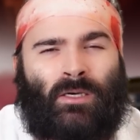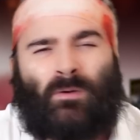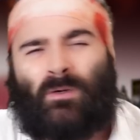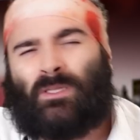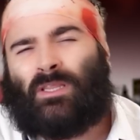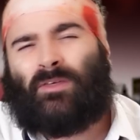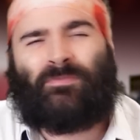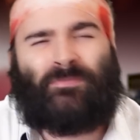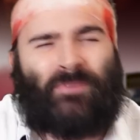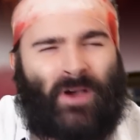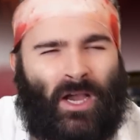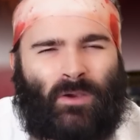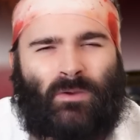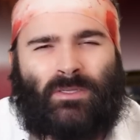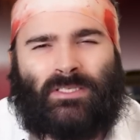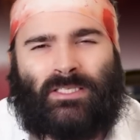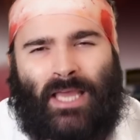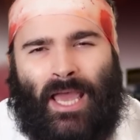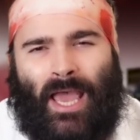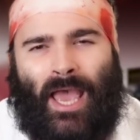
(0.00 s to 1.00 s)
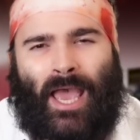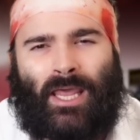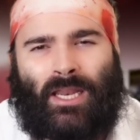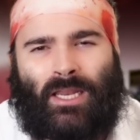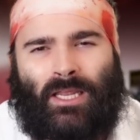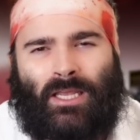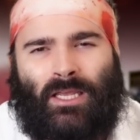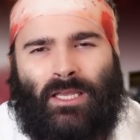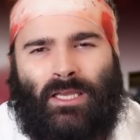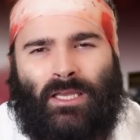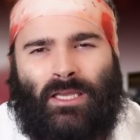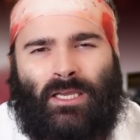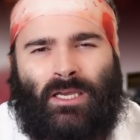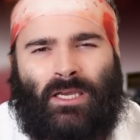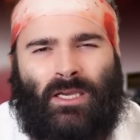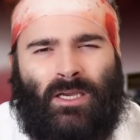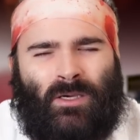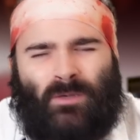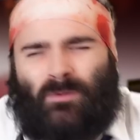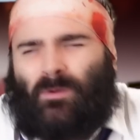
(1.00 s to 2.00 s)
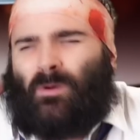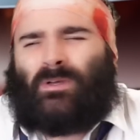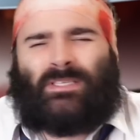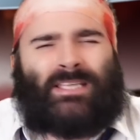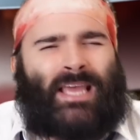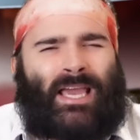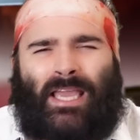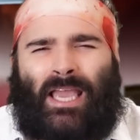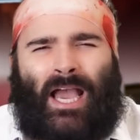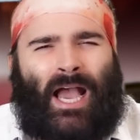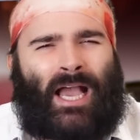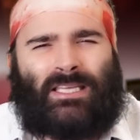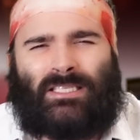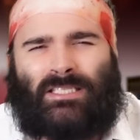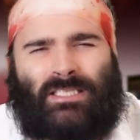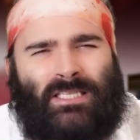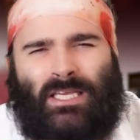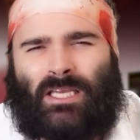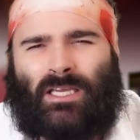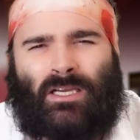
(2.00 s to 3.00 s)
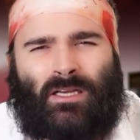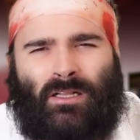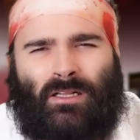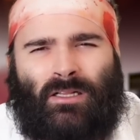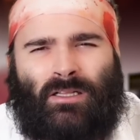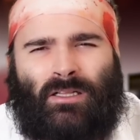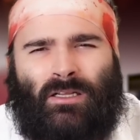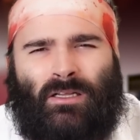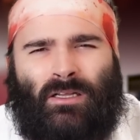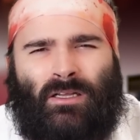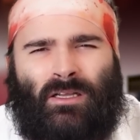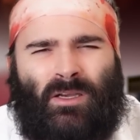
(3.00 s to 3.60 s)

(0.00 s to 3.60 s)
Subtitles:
What the f was that? What was that guy's deal?